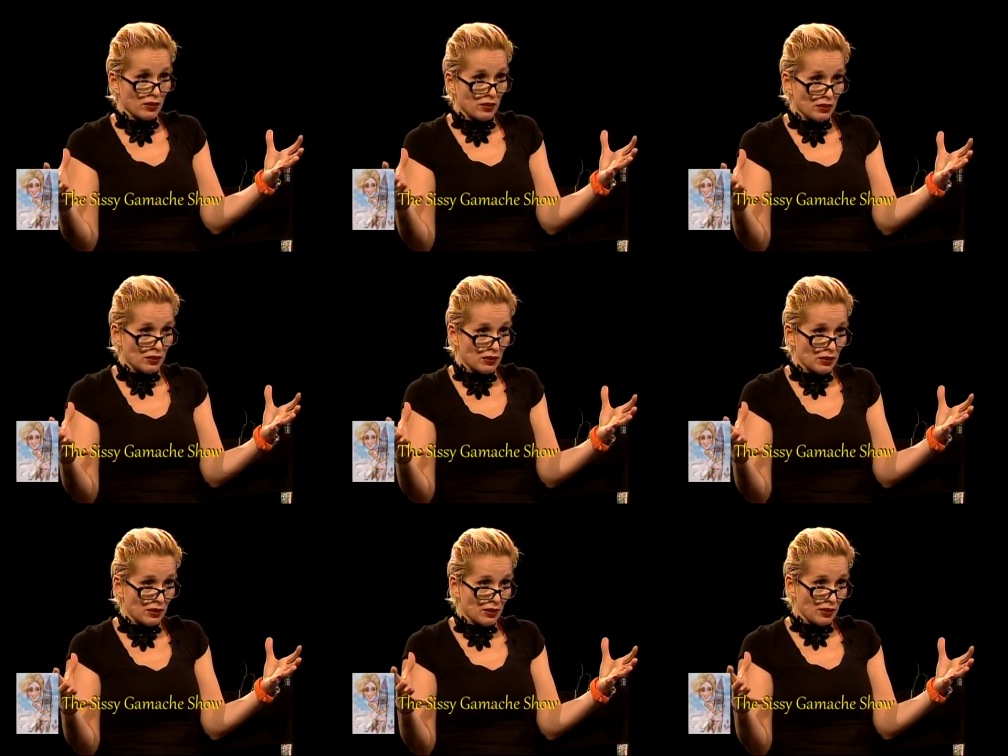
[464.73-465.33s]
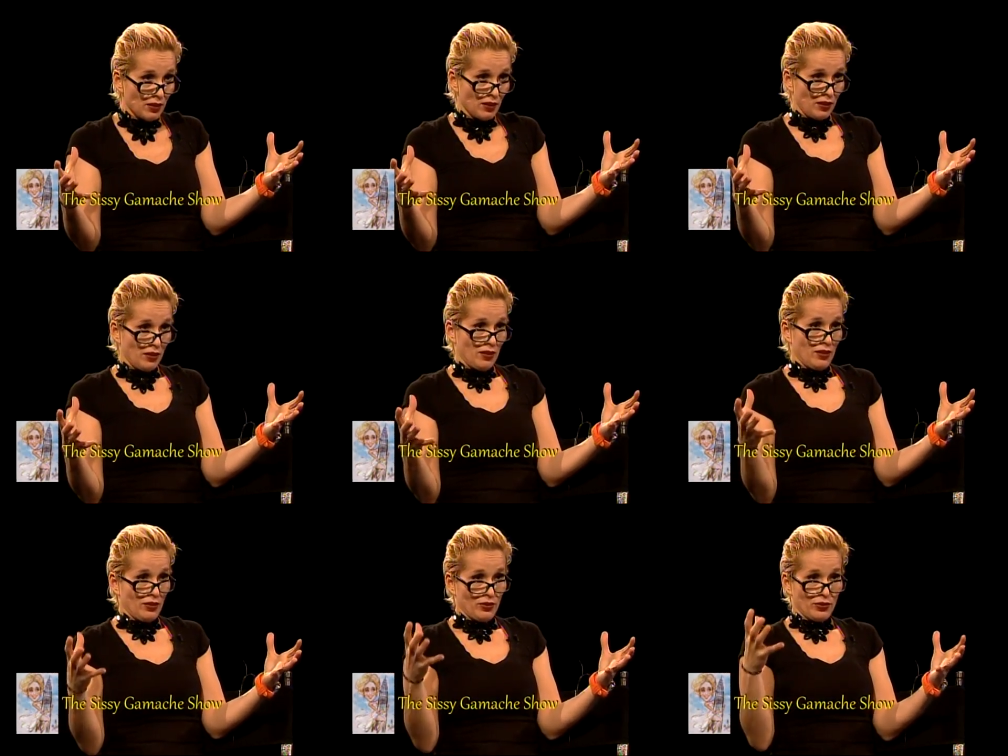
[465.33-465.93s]
Exactly.
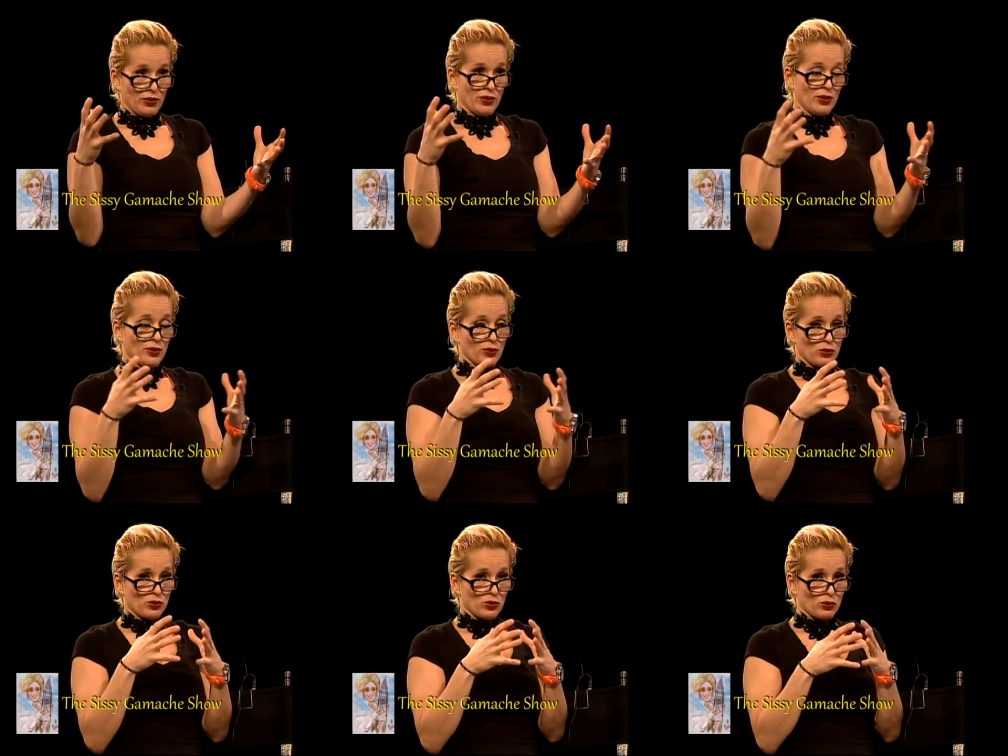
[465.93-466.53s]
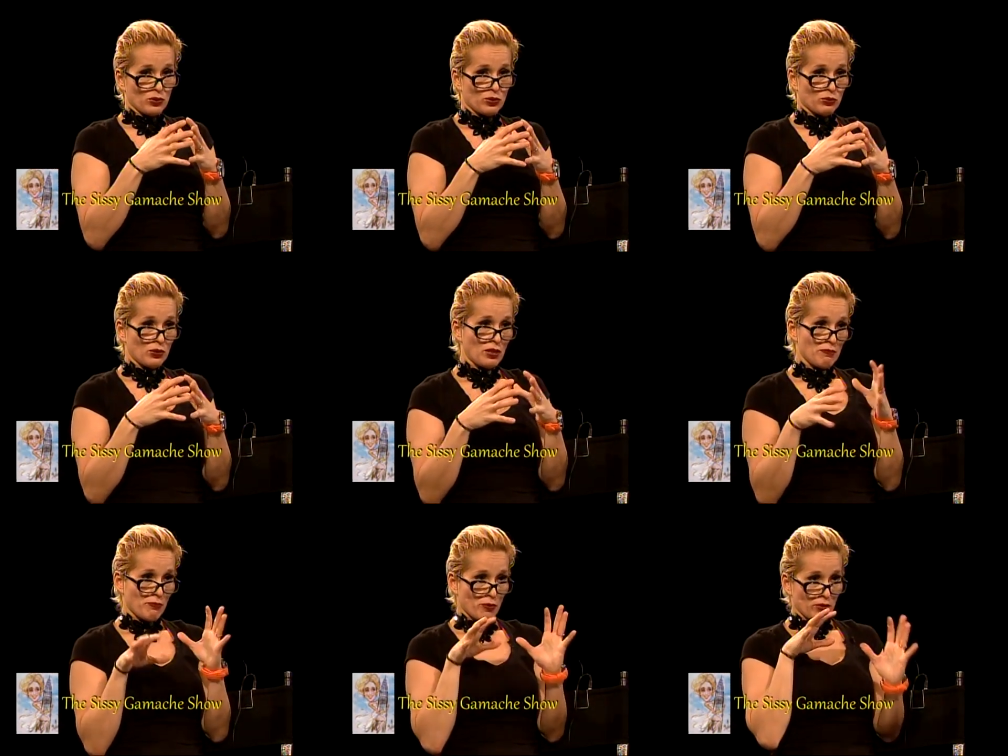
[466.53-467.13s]
You know, so it's
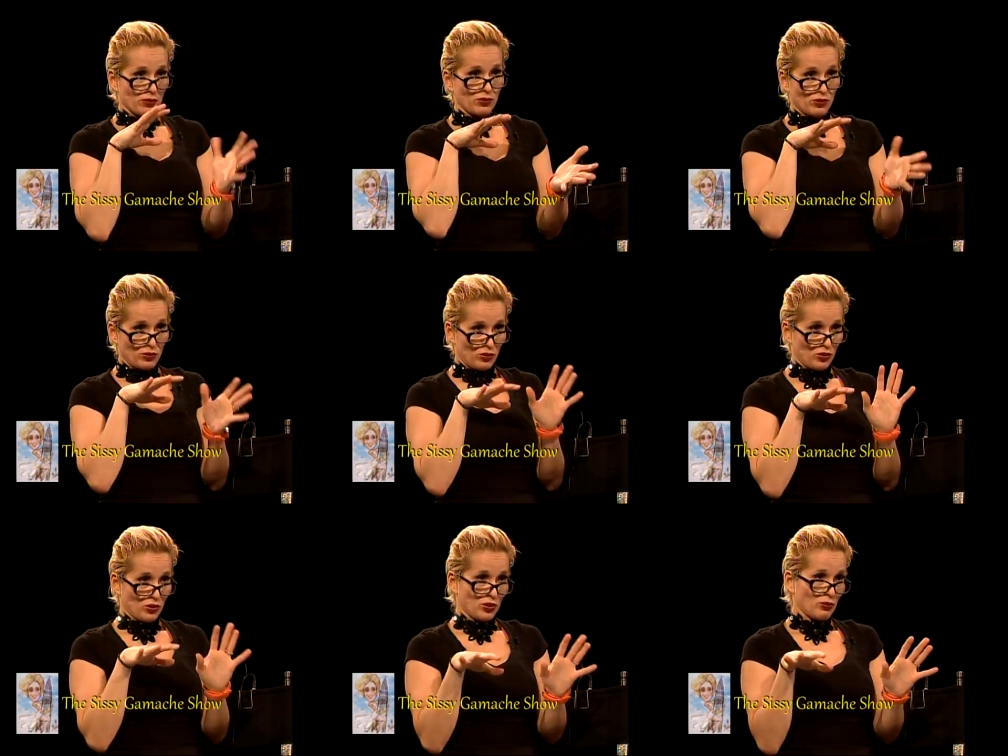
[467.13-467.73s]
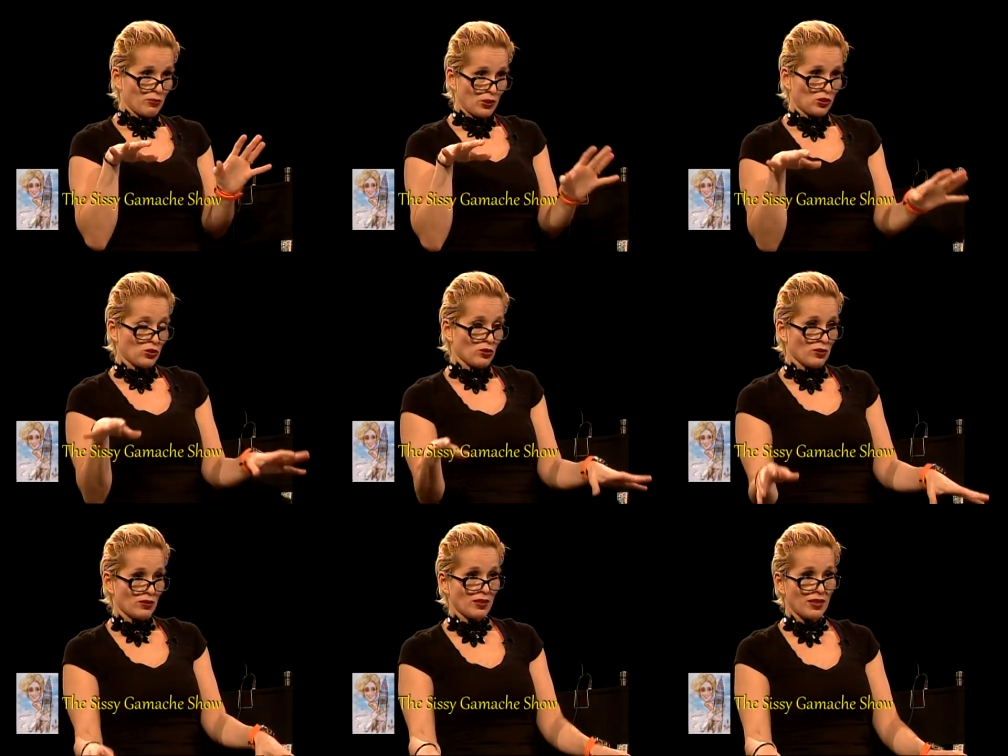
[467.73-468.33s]
really important to just make
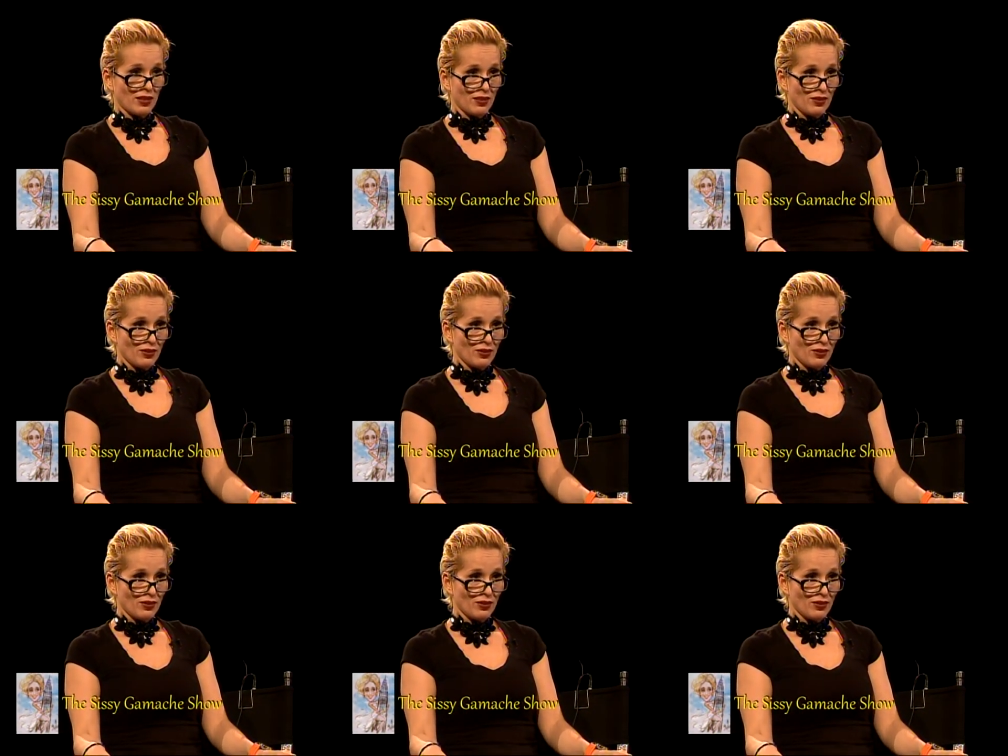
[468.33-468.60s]
sure that,